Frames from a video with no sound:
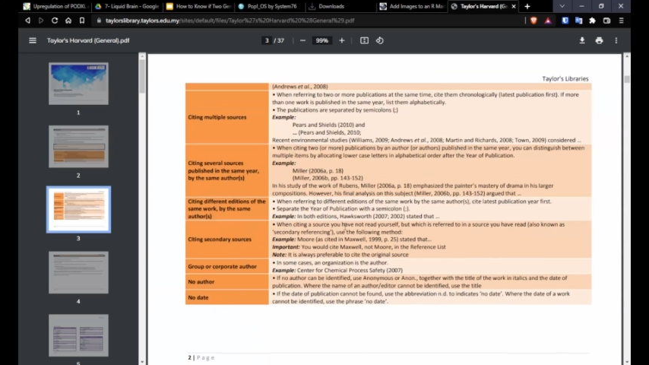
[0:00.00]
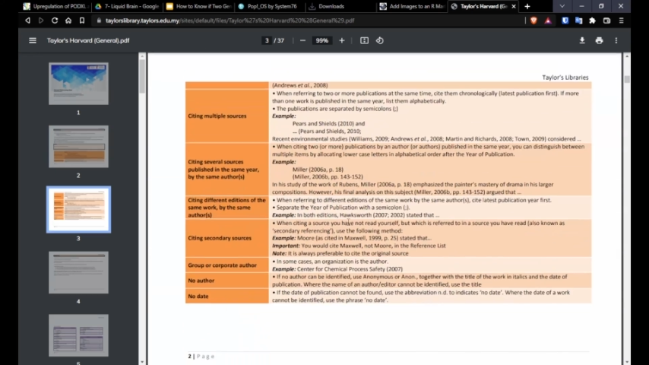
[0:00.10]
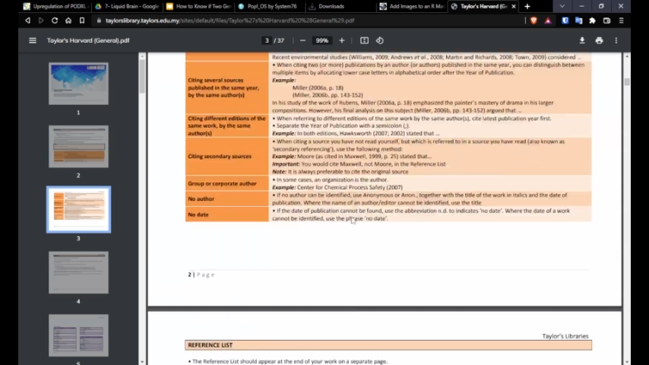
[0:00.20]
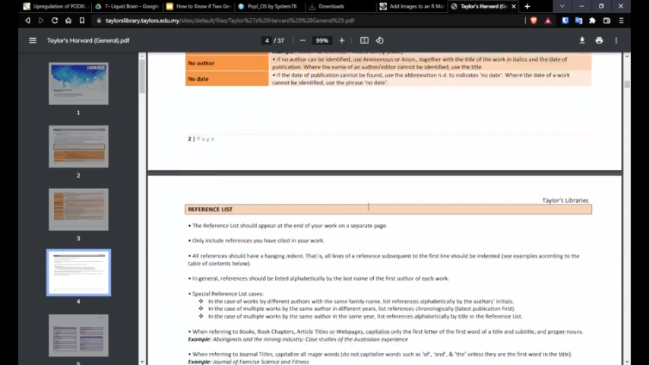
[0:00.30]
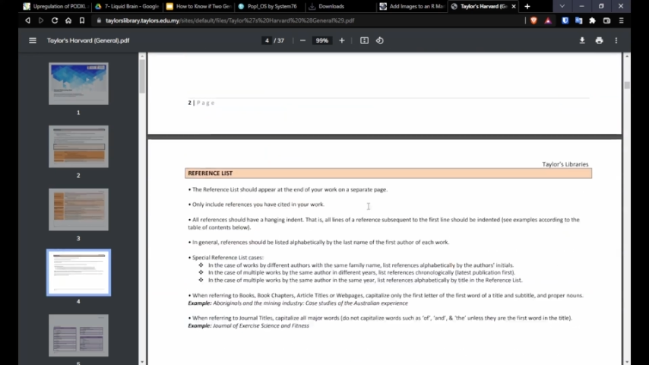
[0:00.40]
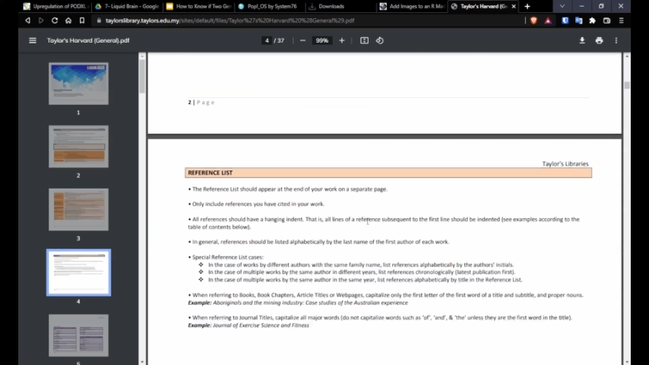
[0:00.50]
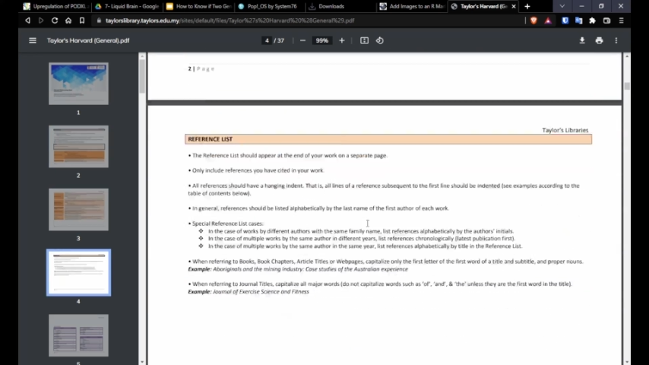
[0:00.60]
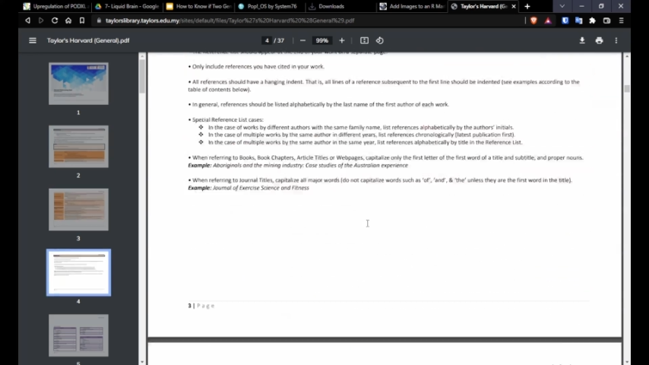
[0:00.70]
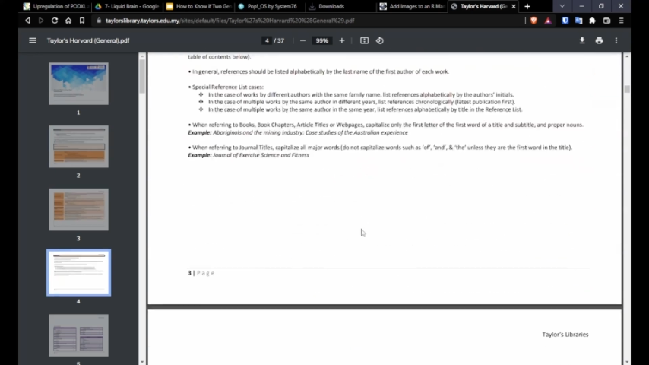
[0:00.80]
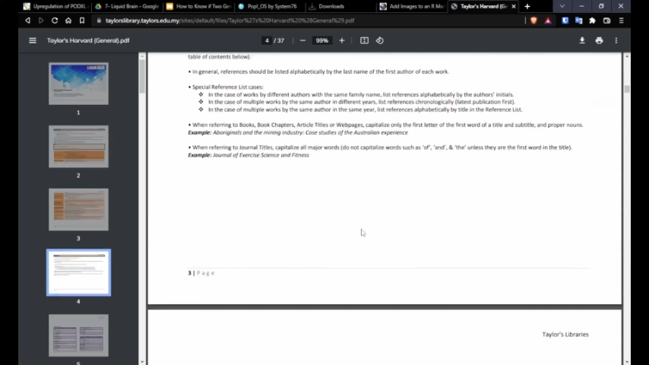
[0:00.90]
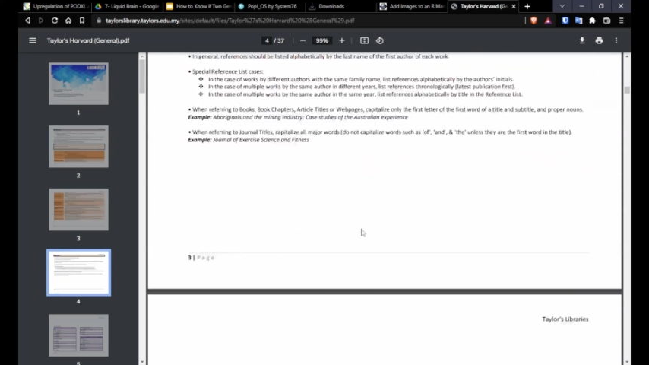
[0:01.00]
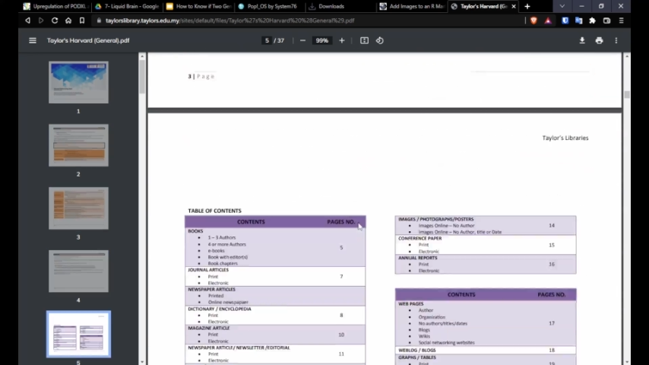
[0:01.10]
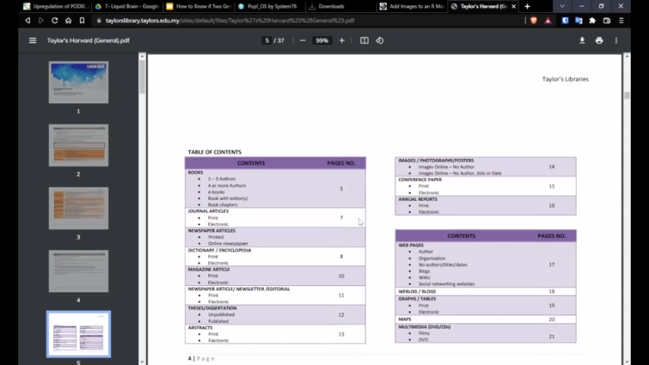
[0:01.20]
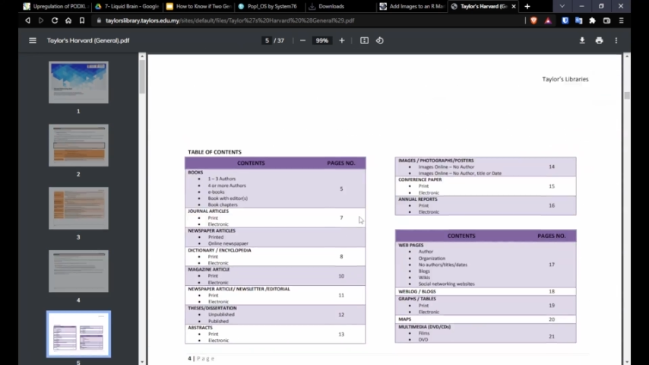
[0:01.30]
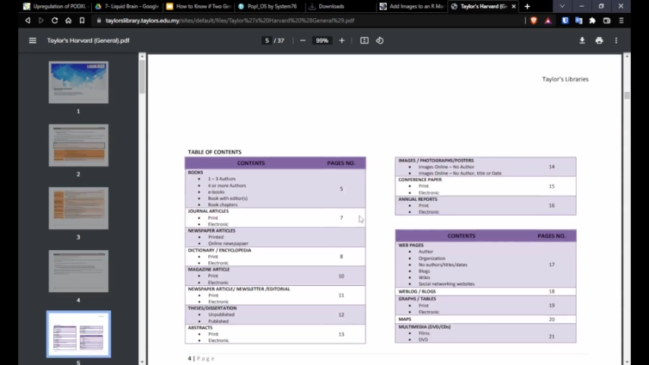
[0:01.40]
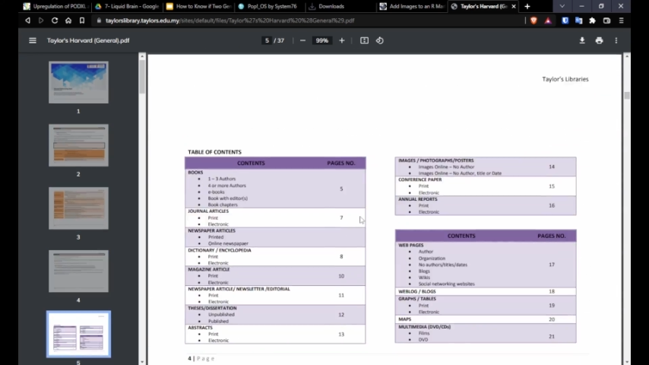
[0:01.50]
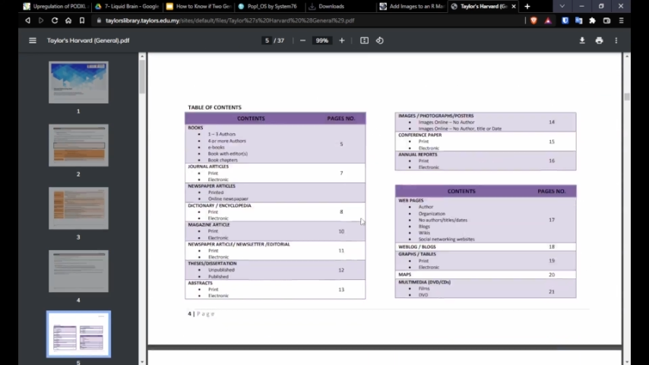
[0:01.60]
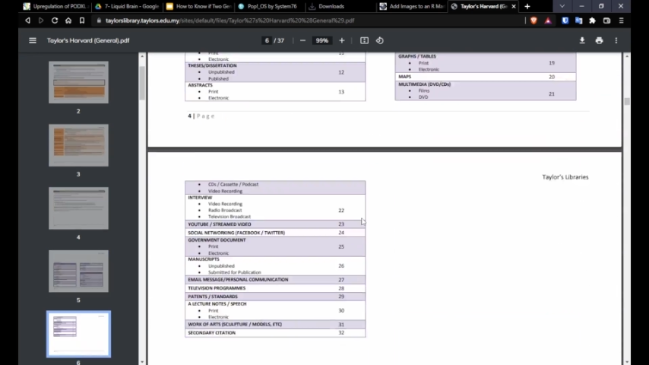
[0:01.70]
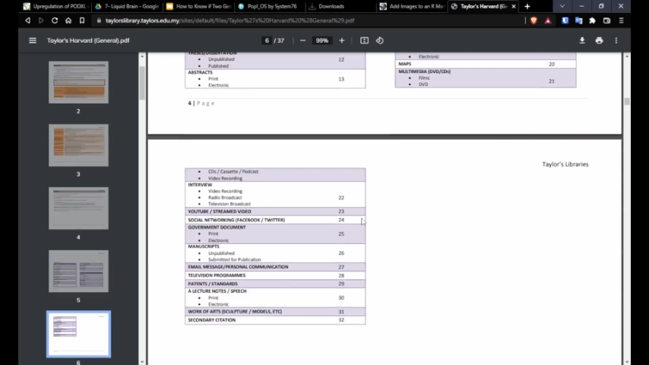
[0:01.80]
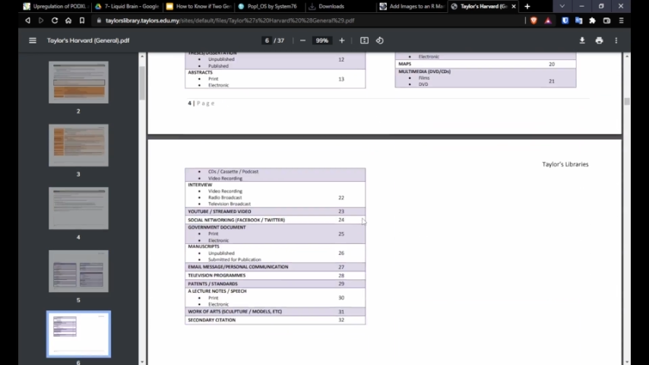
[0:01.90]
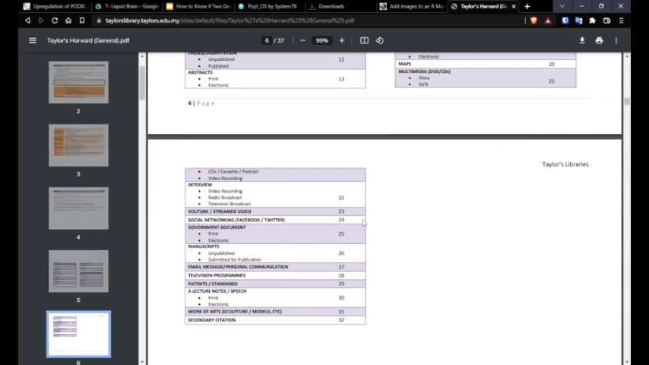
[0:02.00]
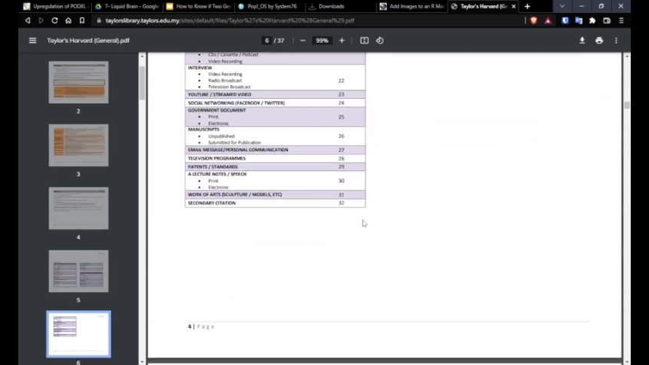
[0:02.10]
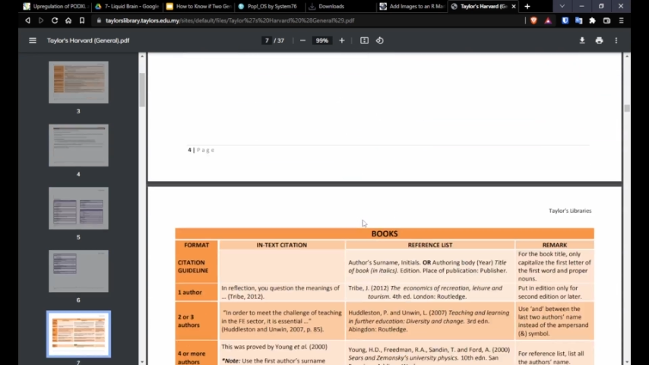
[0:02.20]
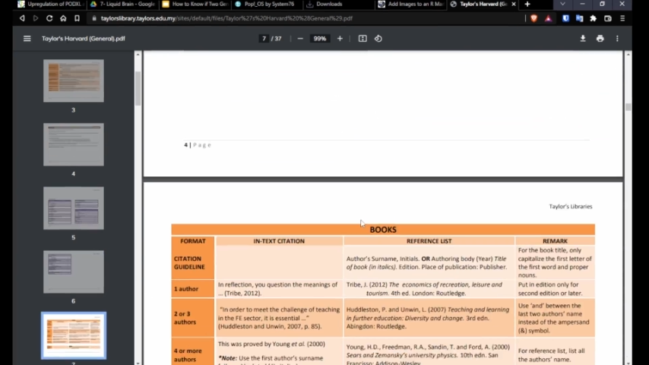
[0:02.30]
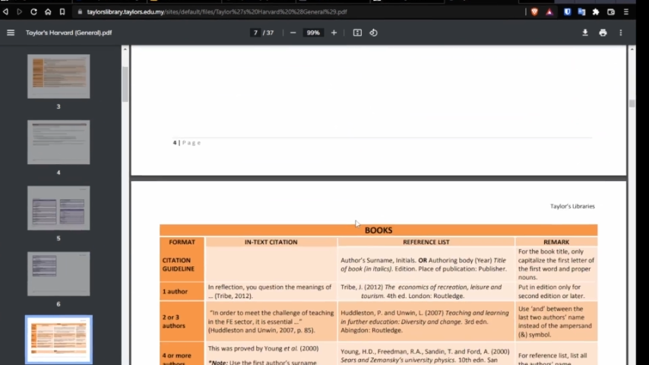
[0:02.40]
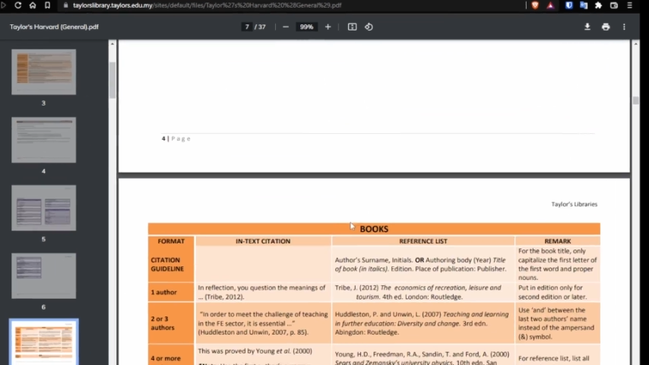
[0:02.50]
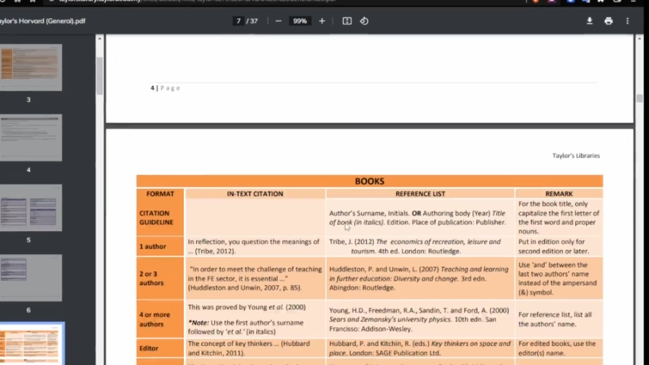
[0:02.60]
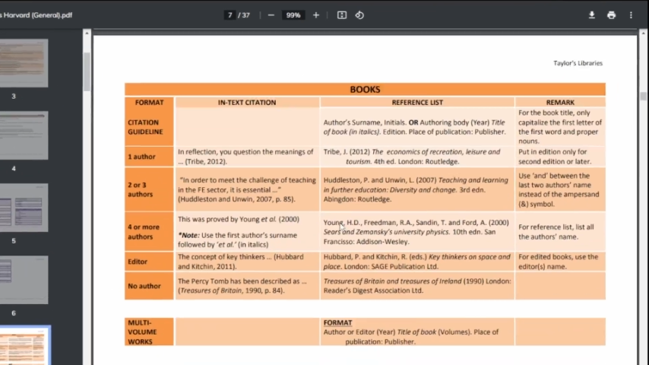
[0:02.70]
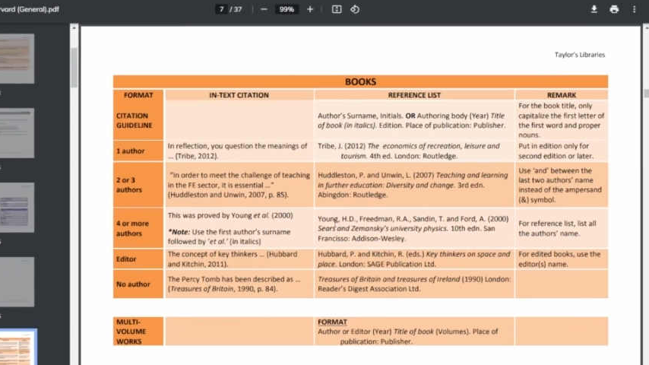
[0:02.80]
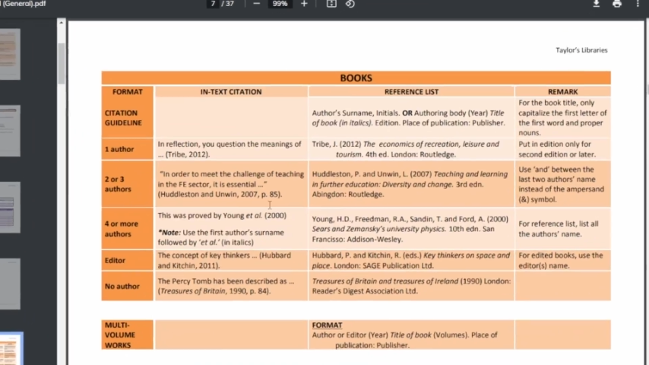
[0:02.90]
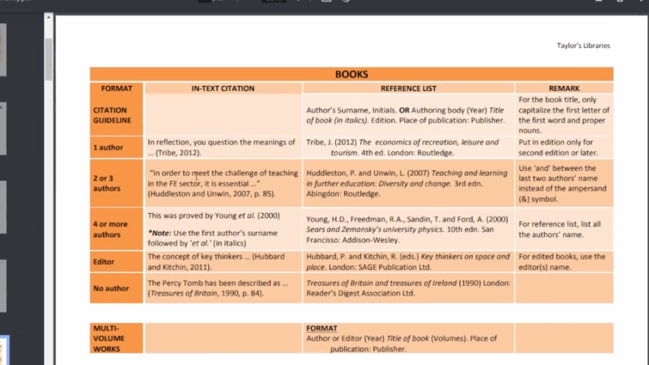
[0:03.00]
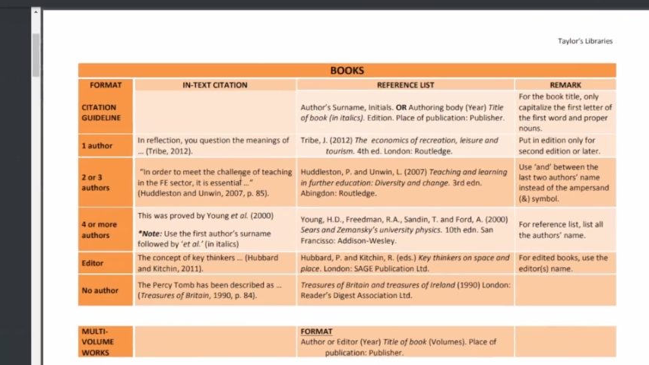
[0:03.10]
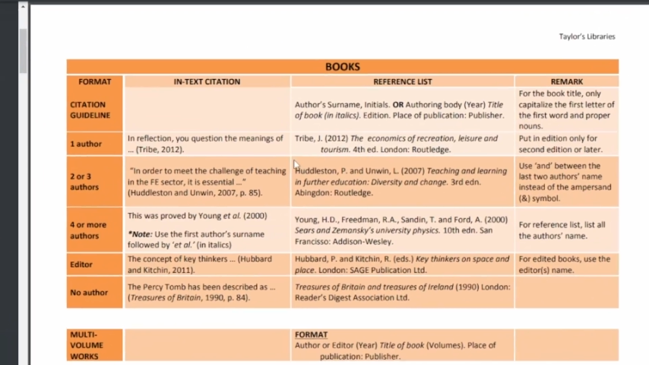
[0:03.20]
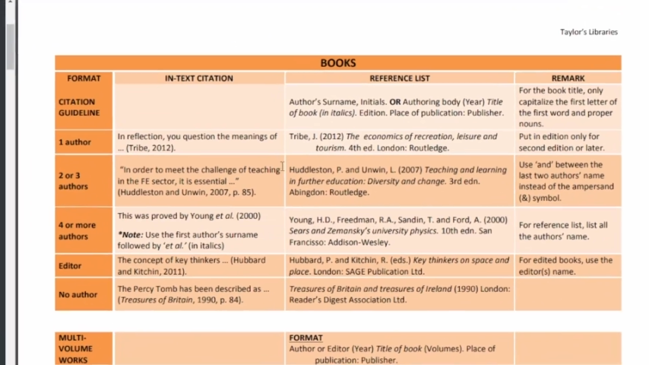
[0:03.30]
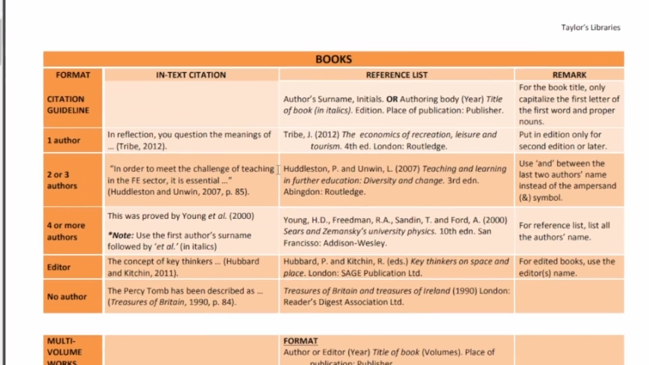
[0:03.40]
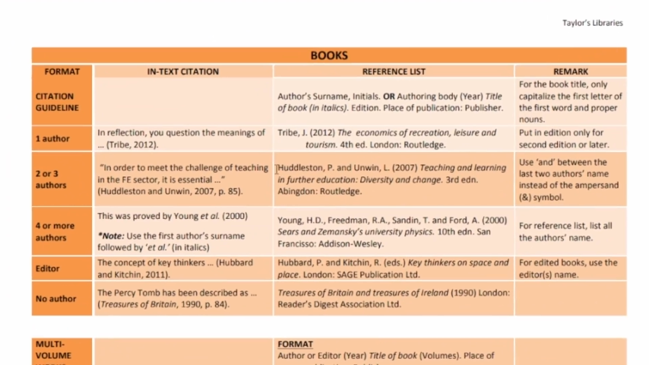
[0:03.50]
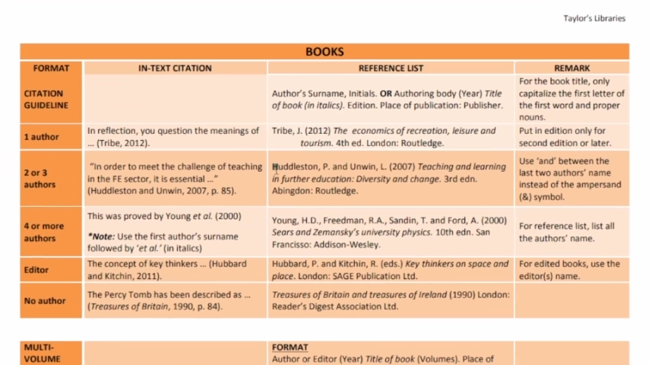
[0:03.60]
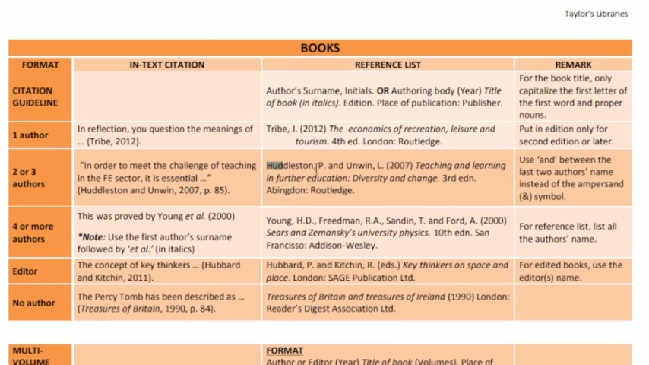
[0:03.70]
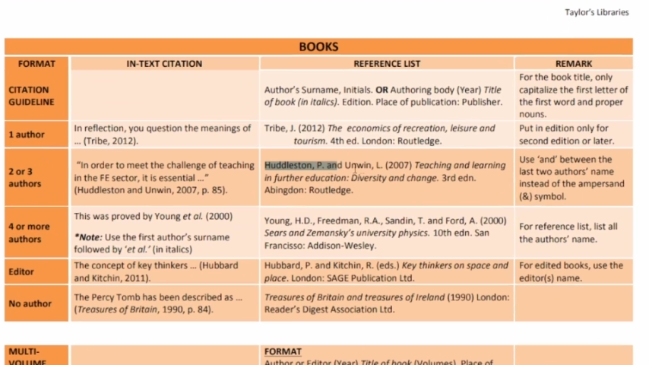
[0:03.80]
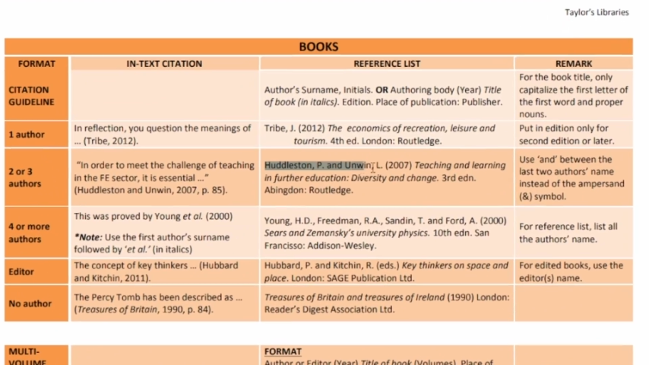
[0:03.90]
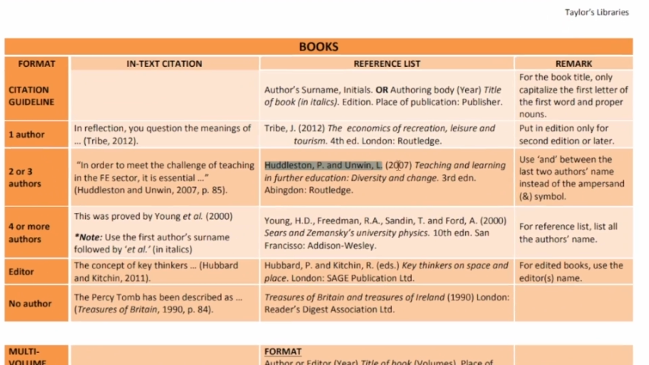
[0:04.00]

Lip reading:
Nobody's mouth can be seen.